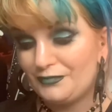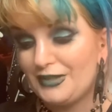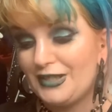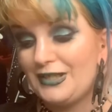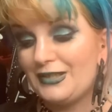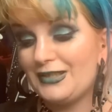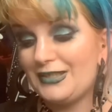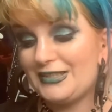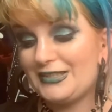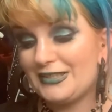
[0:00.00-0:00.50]

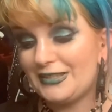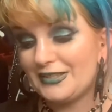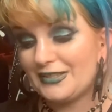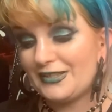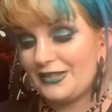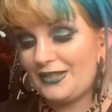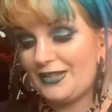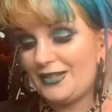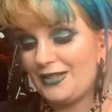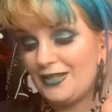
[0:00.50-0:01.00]
this is
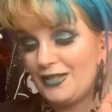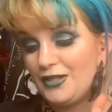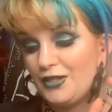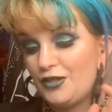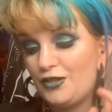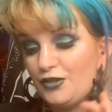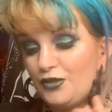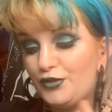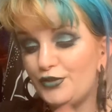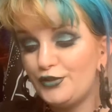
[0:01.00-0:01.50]
the
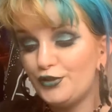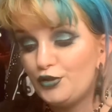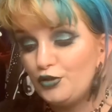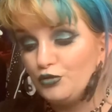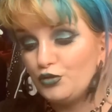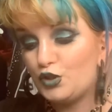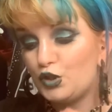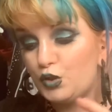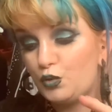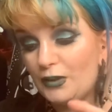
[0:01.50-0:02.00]

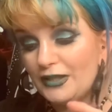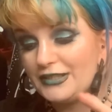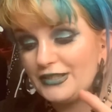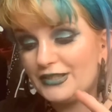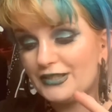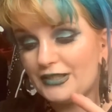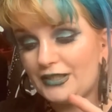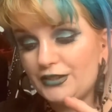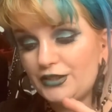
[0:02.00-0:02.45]
new twisted